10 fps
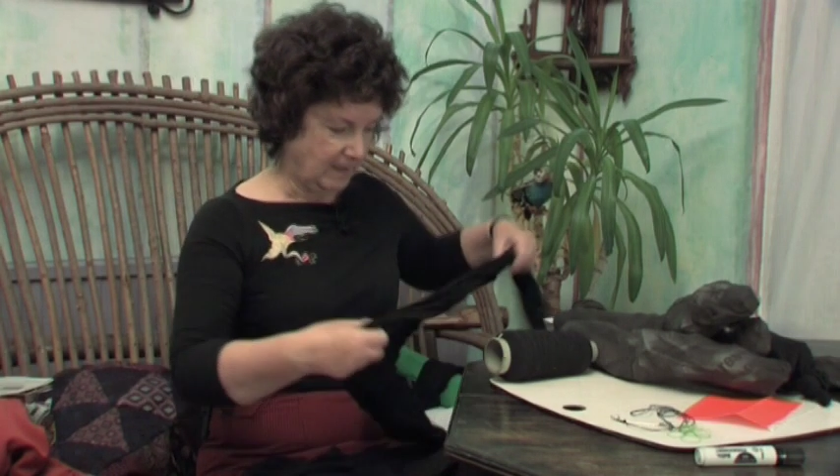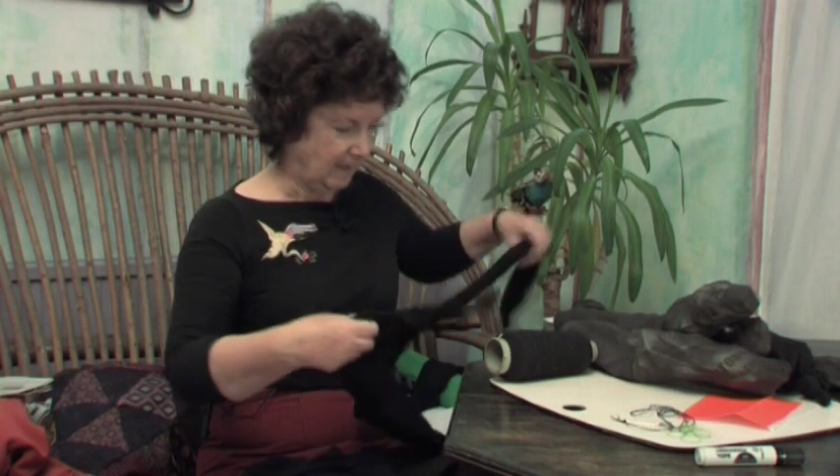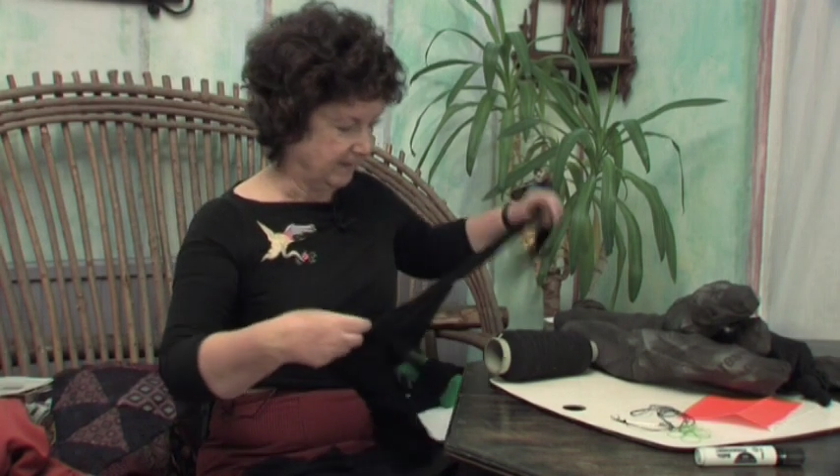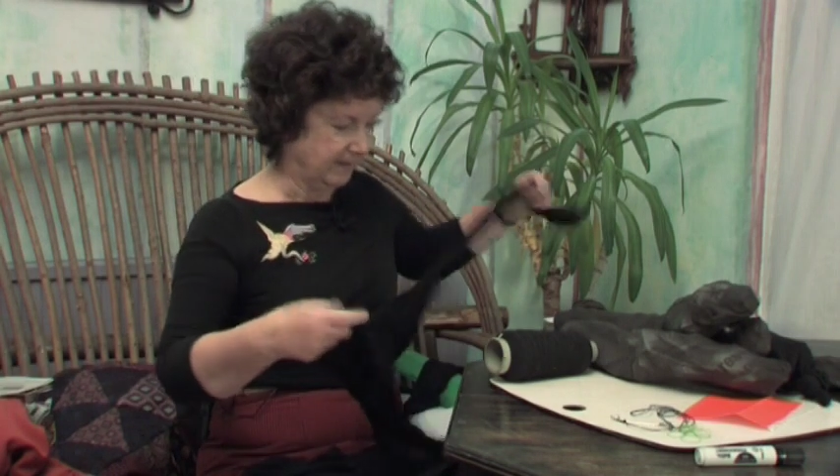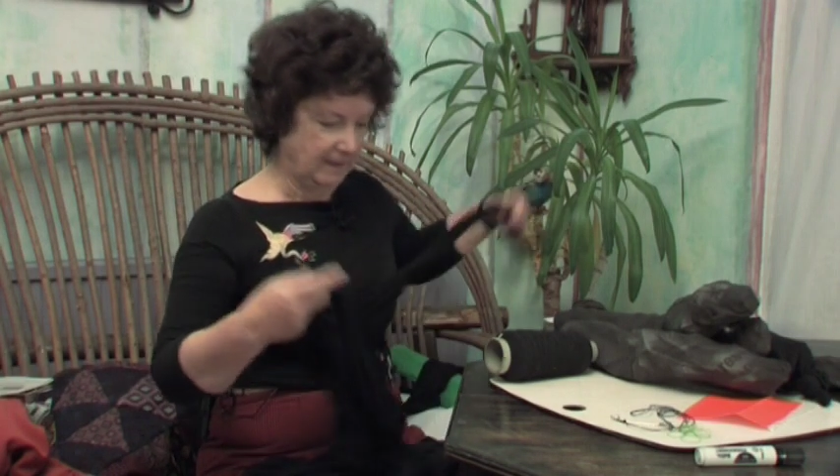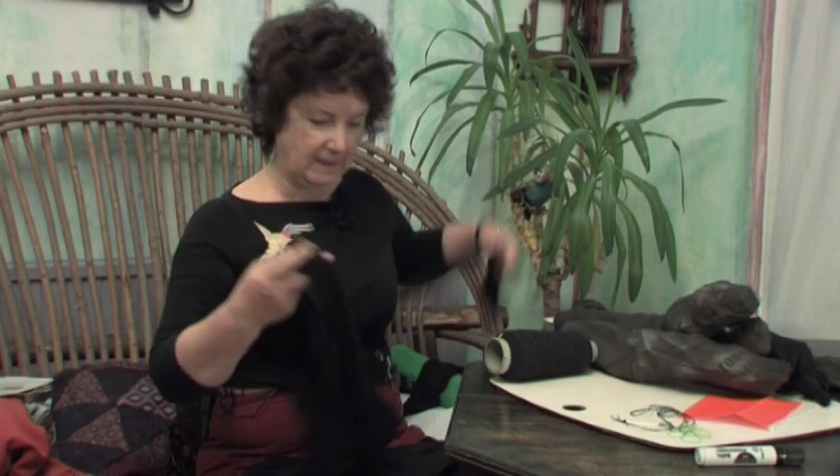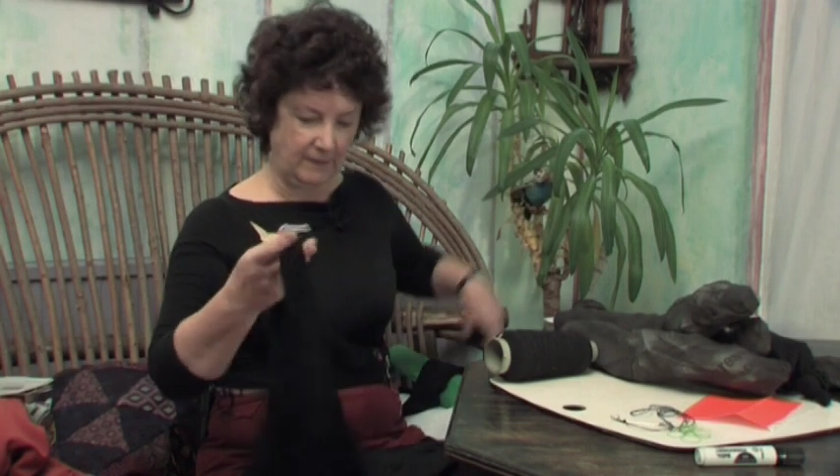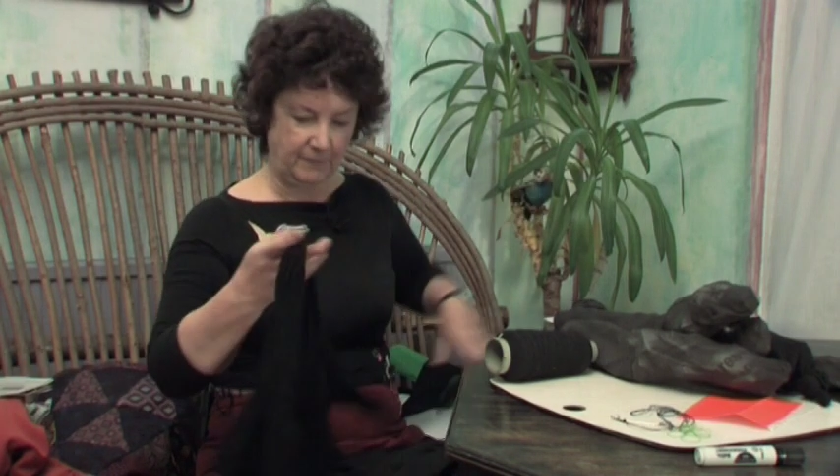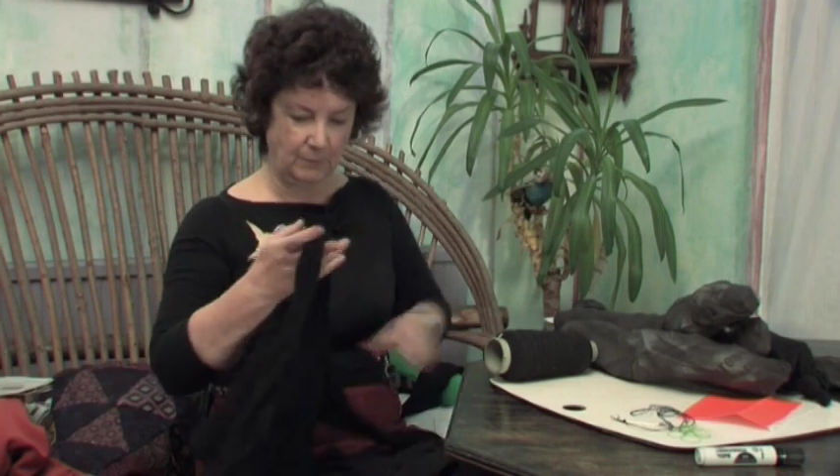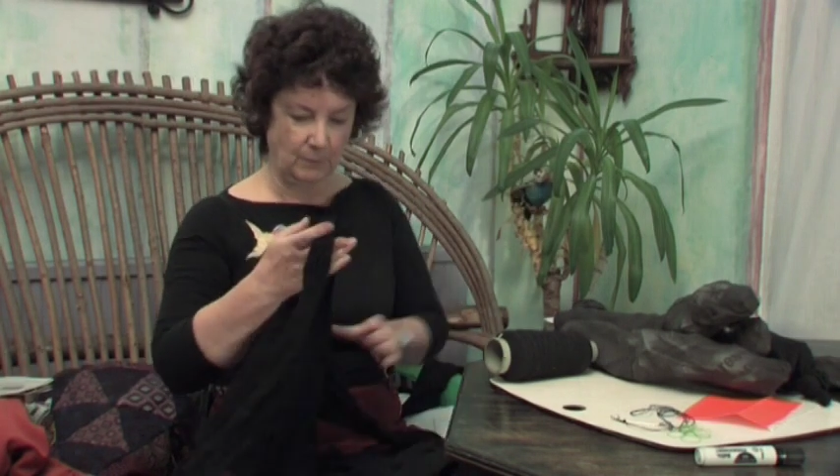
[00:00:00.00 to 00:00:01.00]
And then
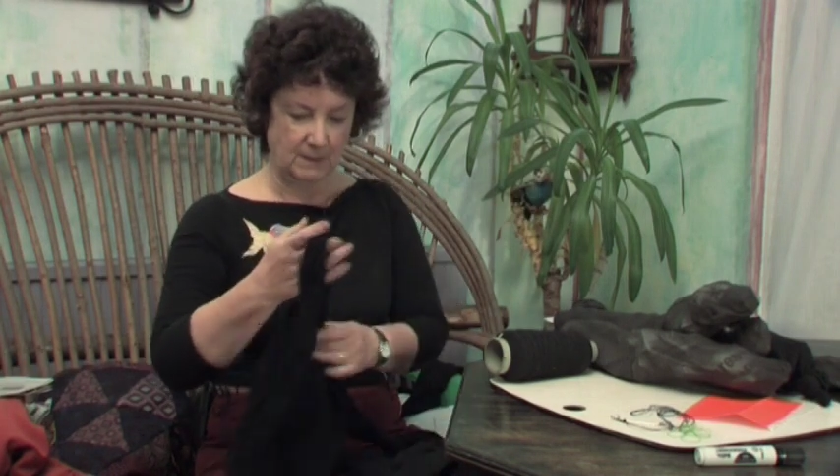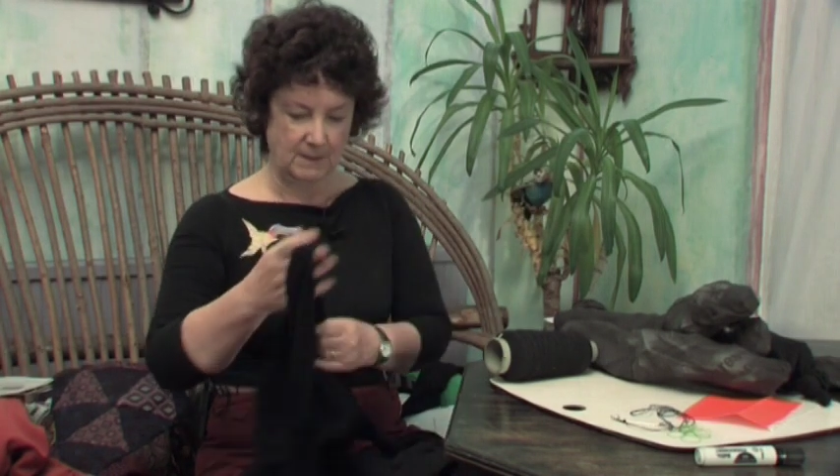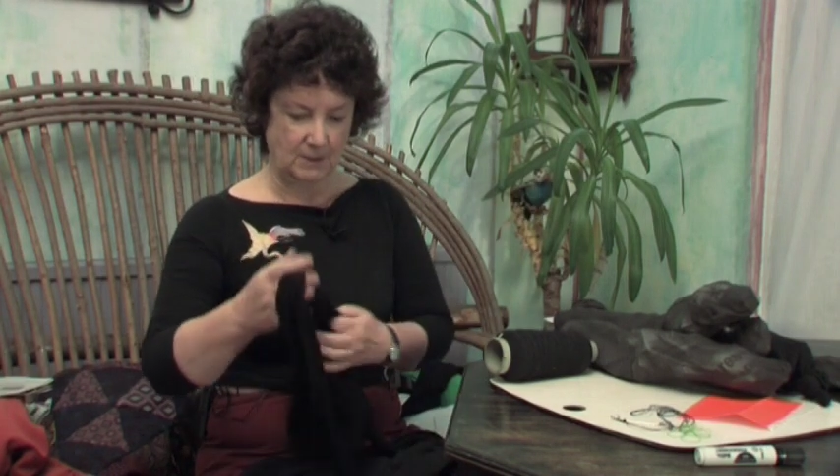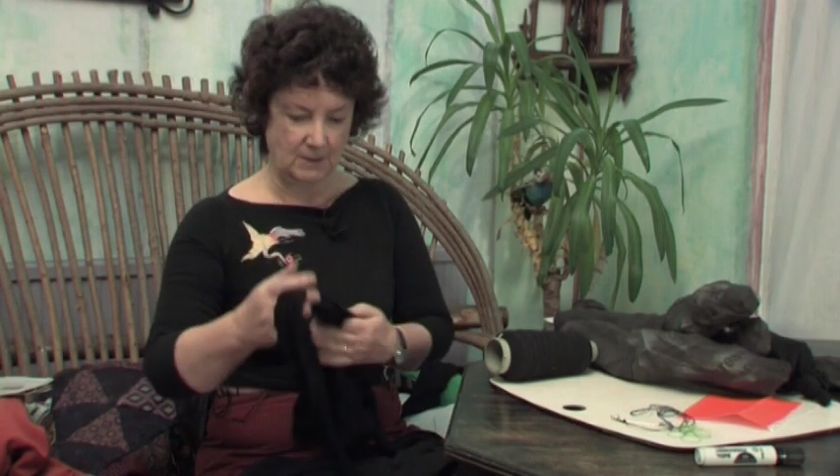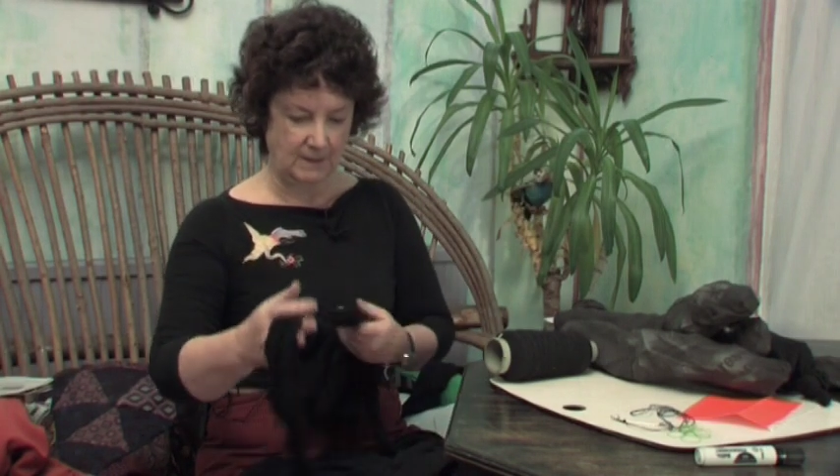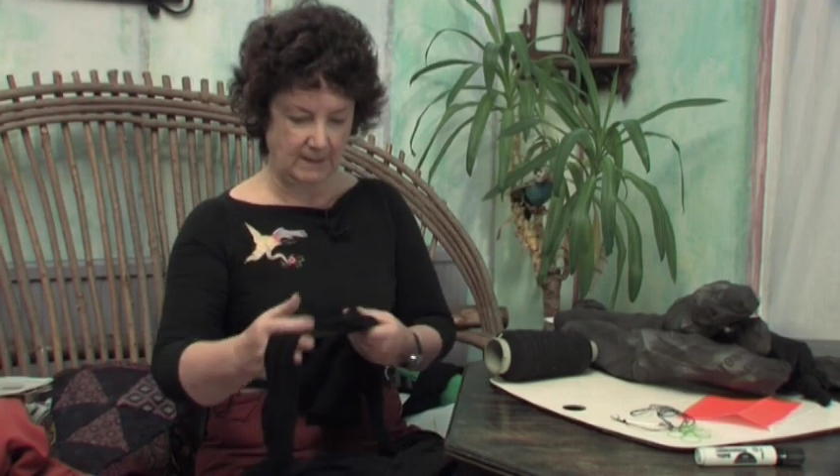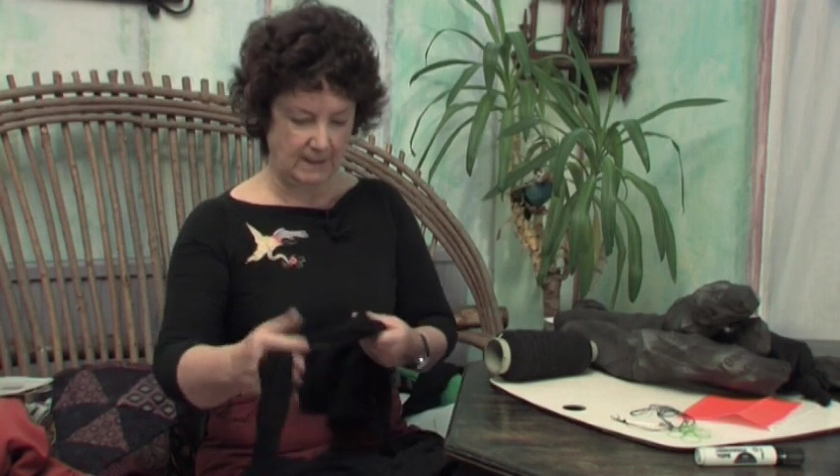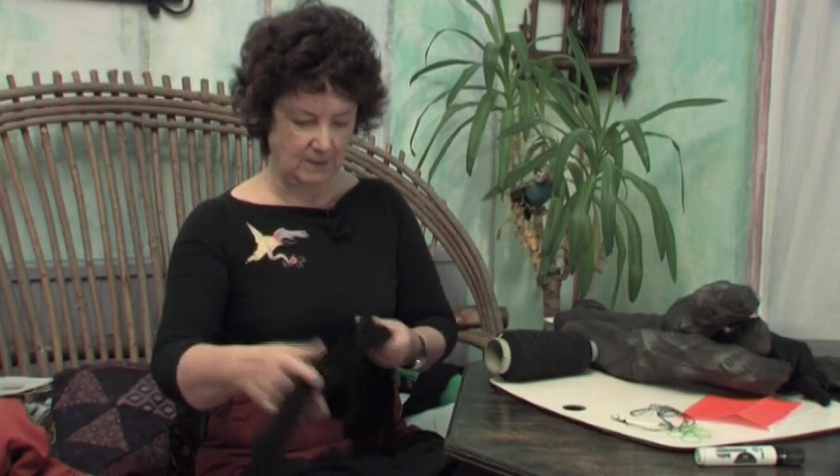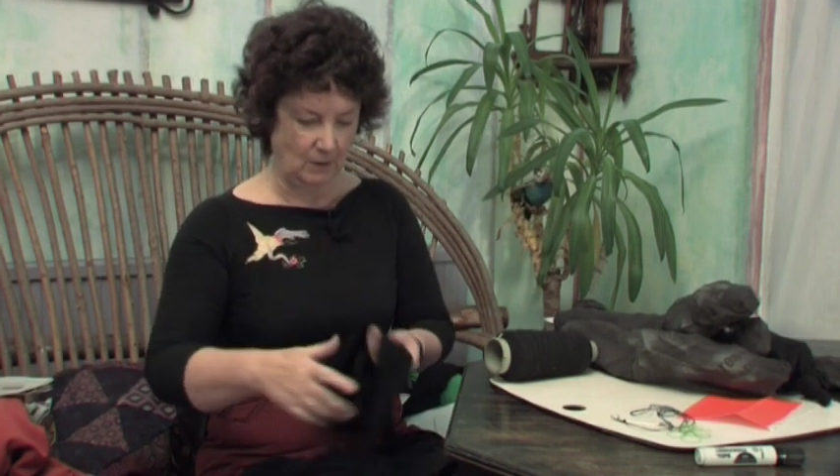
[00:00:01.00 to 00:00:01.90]
if you want to cut the legs